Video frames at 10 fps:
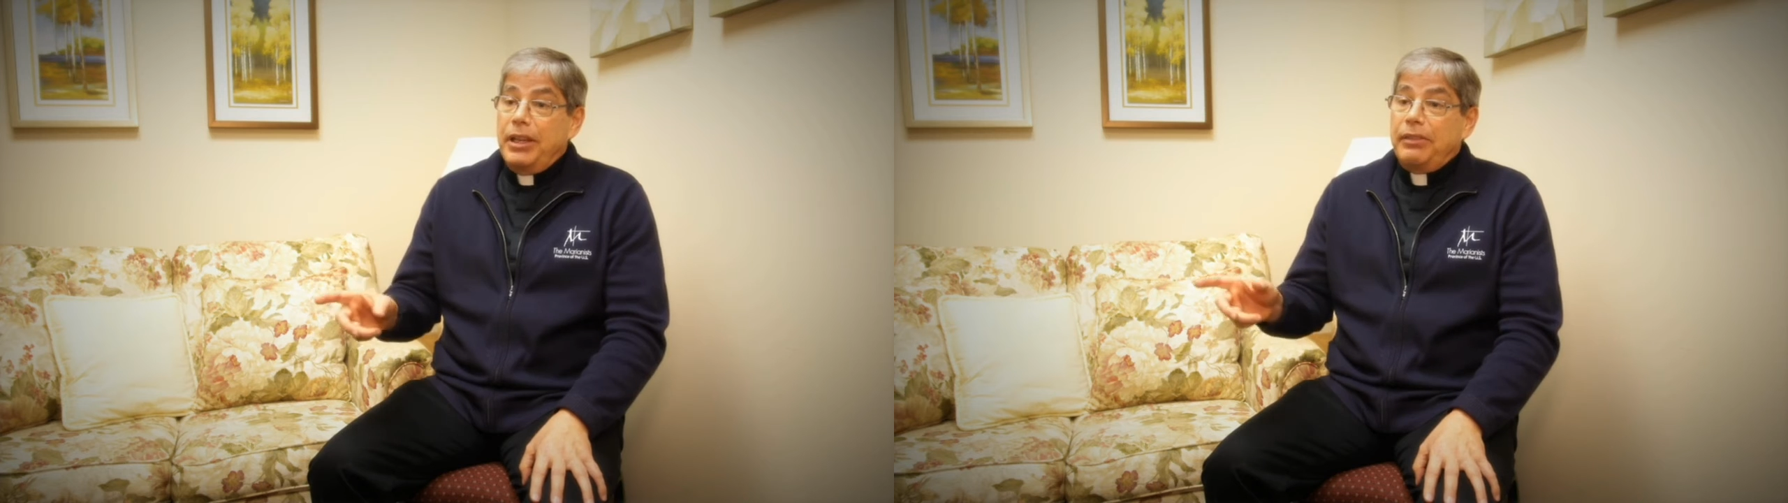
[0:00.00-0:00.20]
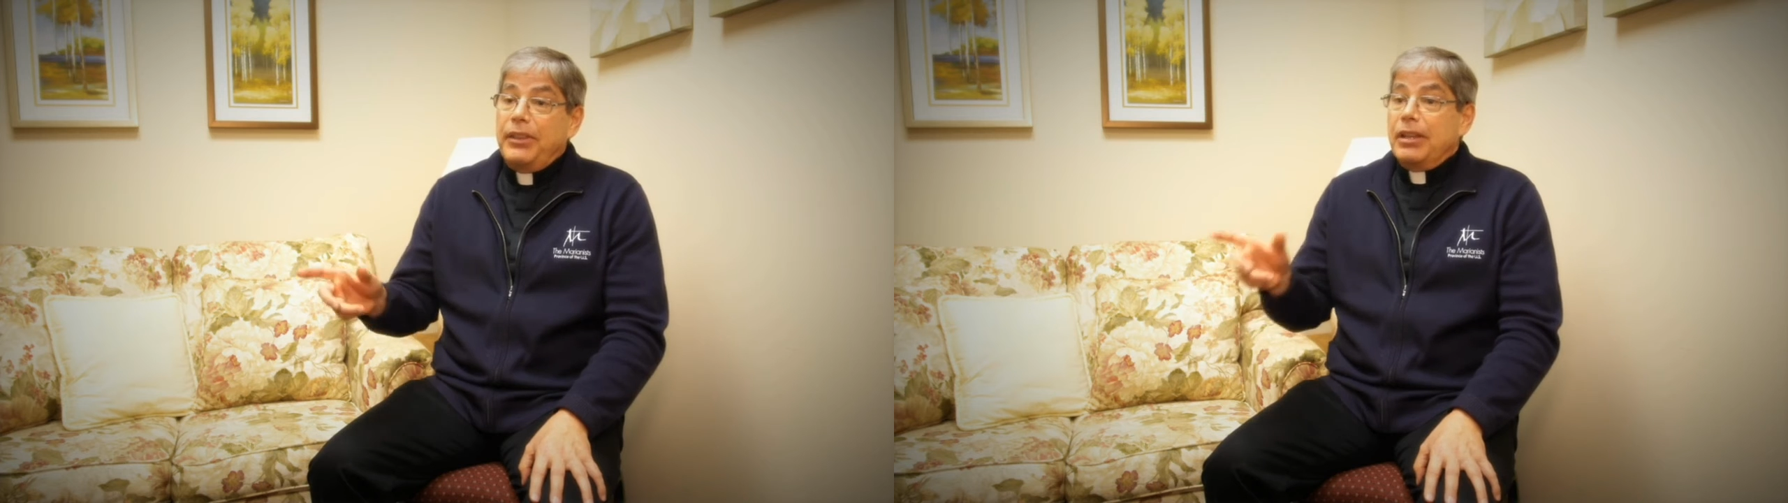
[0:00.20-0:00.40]

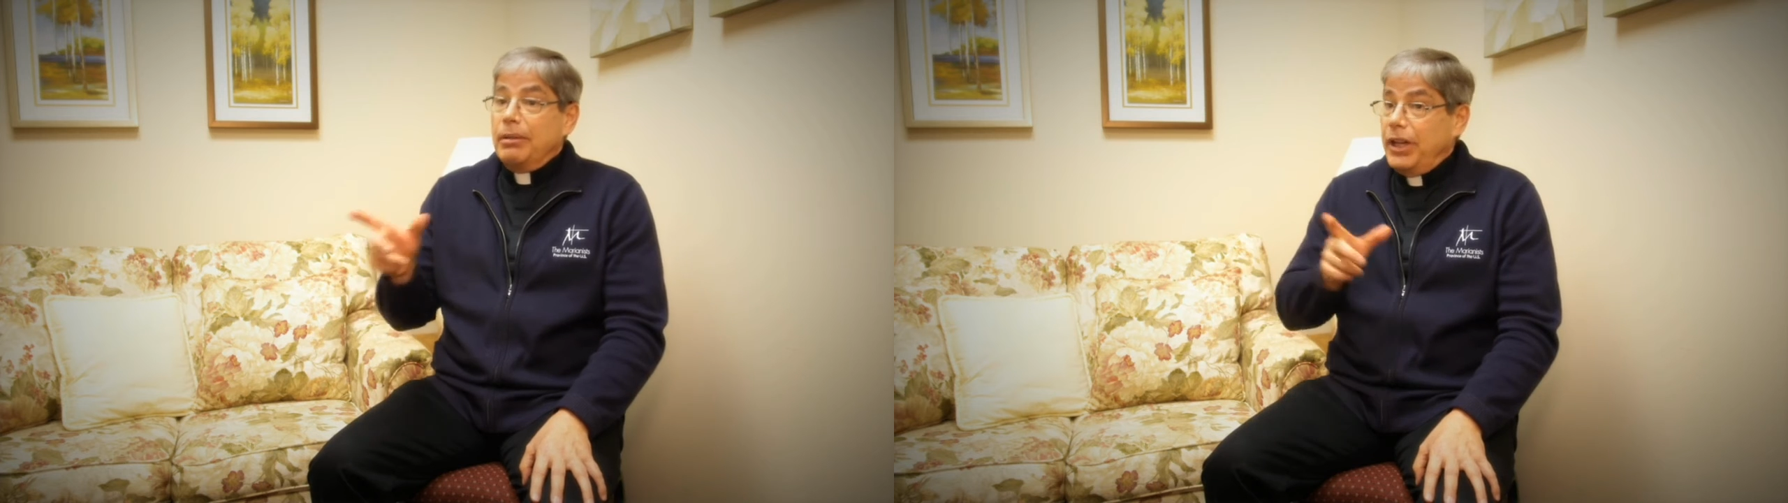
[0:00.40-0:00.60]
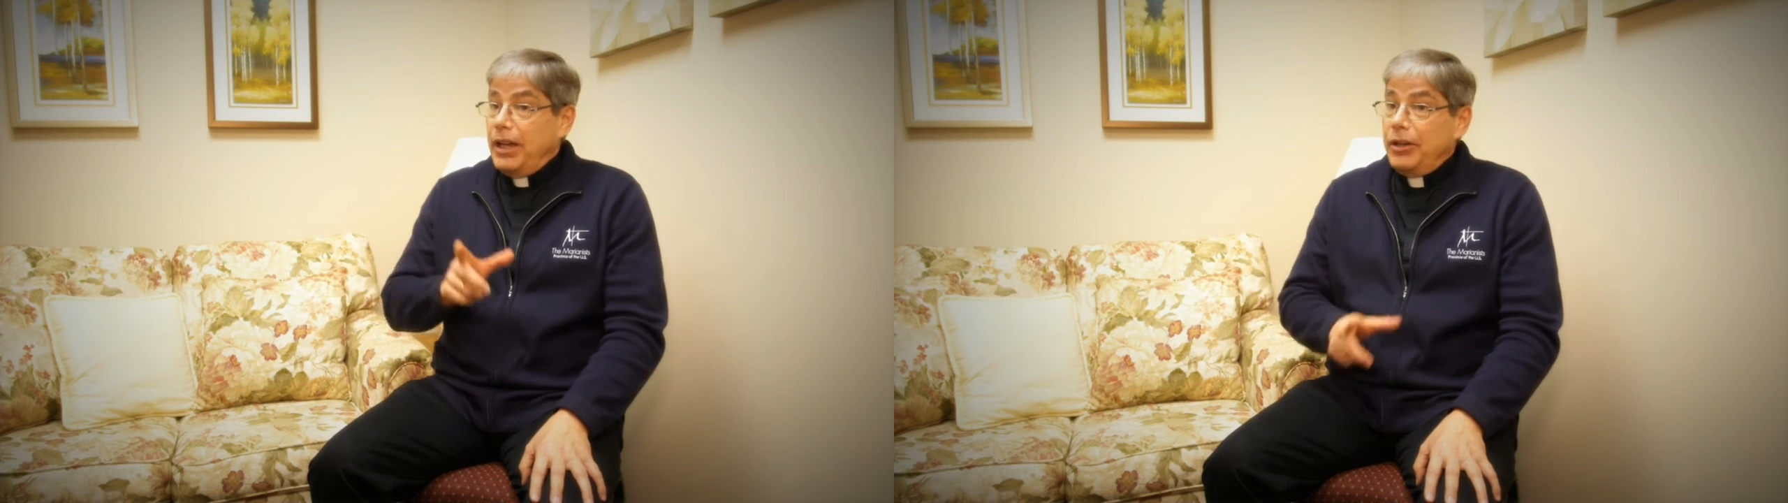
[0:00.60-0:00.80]
think
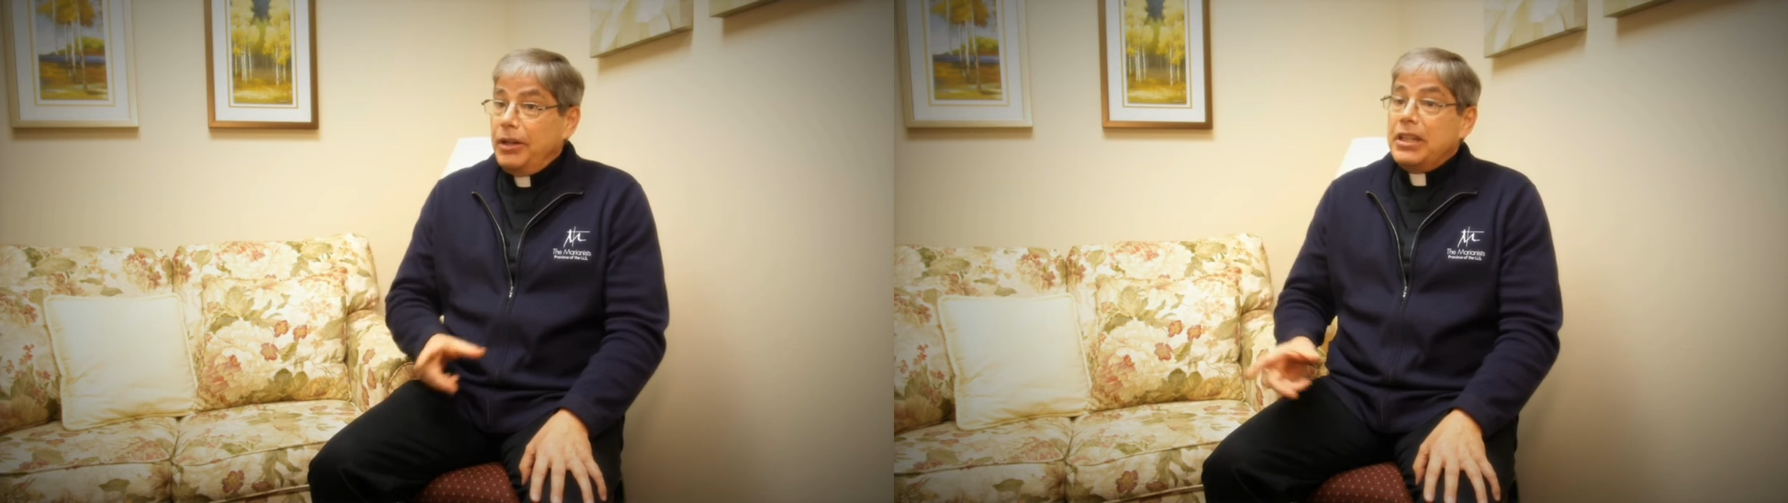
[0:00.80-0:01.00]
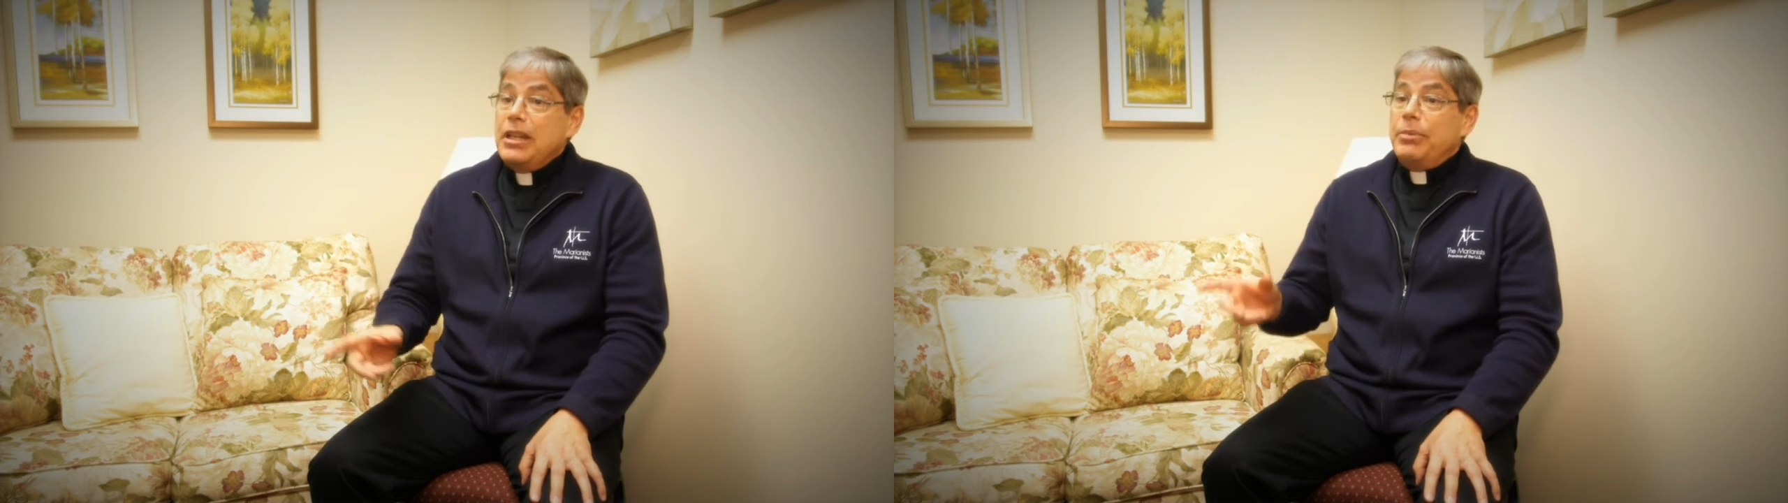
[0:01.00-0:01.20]
about or
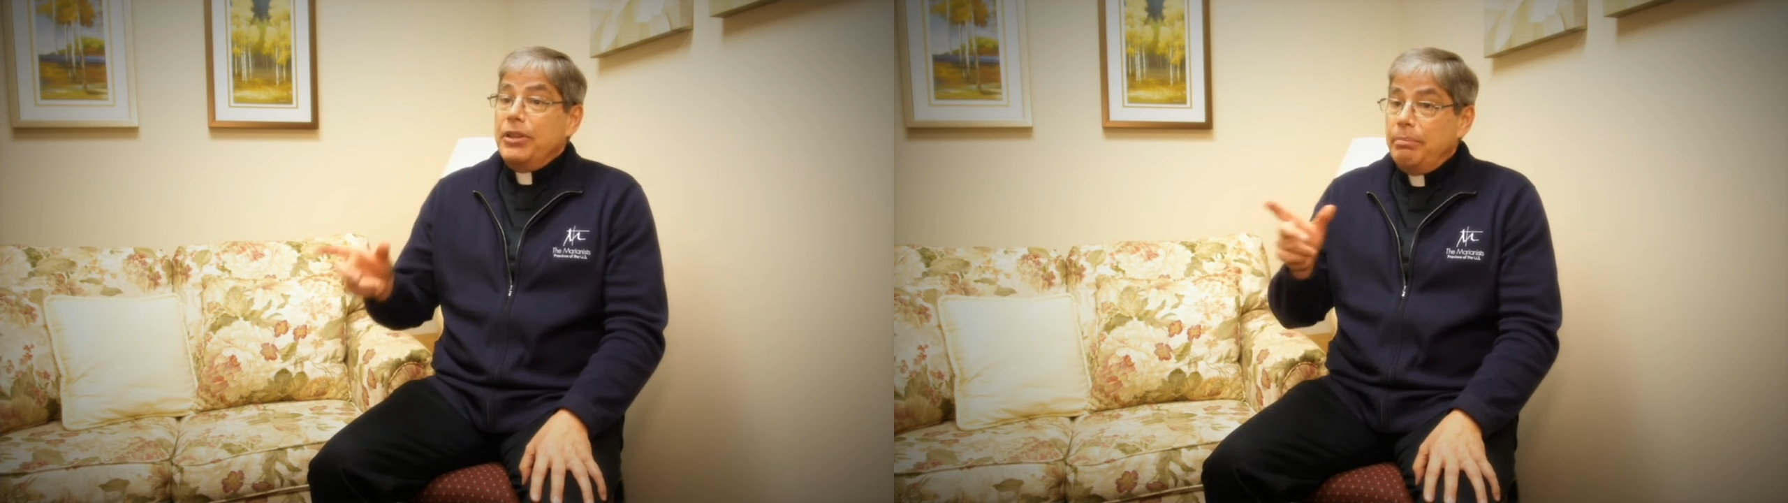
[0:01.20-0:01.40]
keep in the